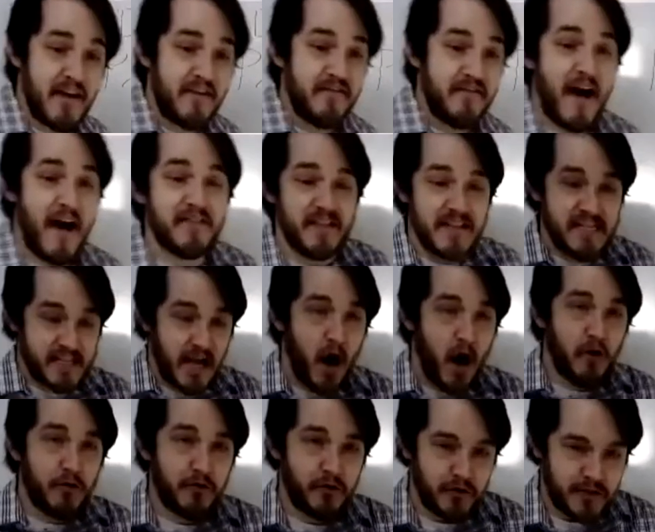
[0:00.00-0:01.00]
they find these
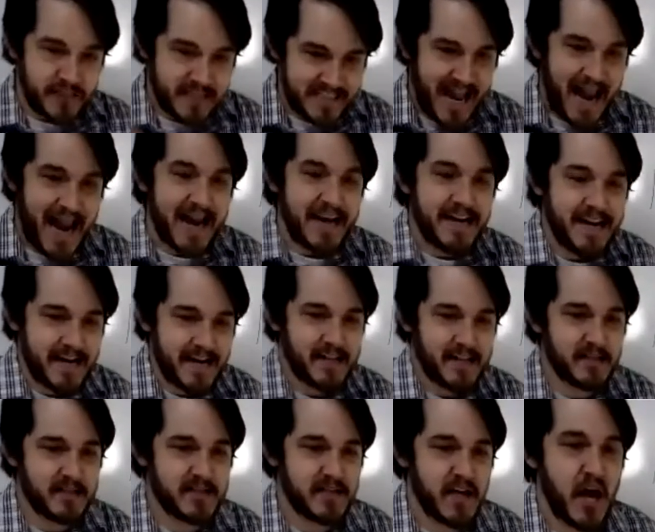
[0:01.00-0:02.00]
other
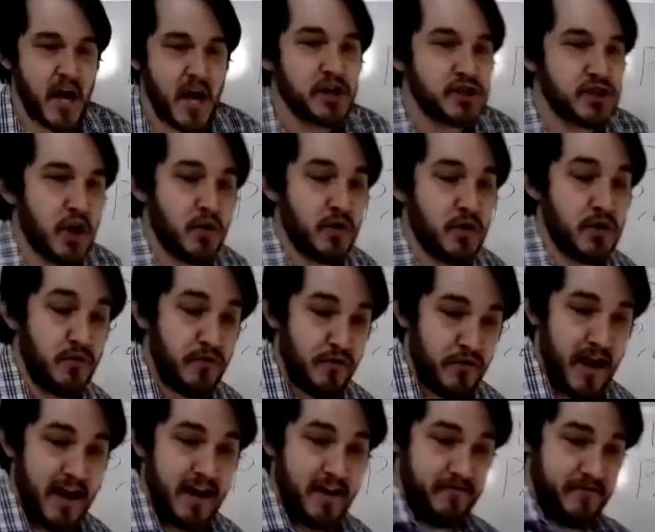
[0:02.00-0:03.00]
stand-ins. So you
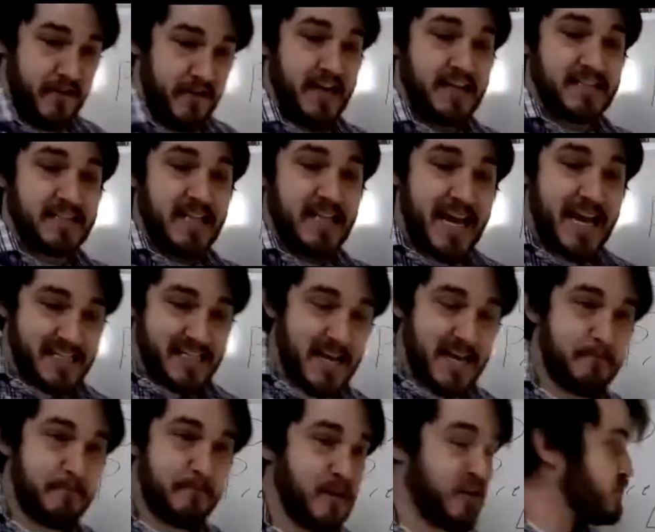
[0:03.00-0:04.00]
think of things like
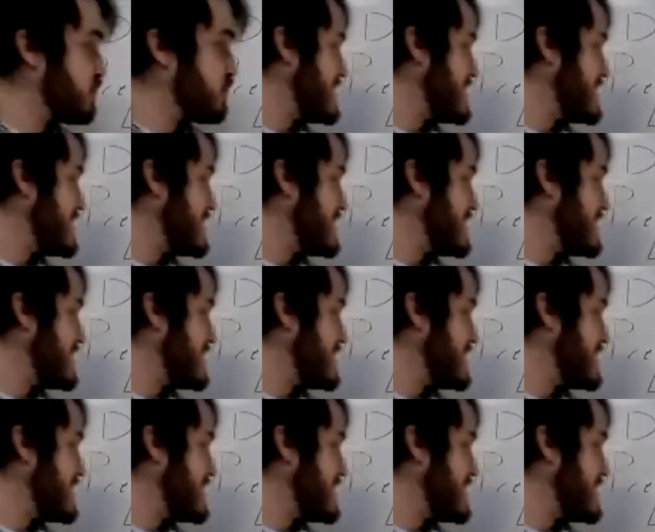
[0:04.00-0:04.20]
acceptance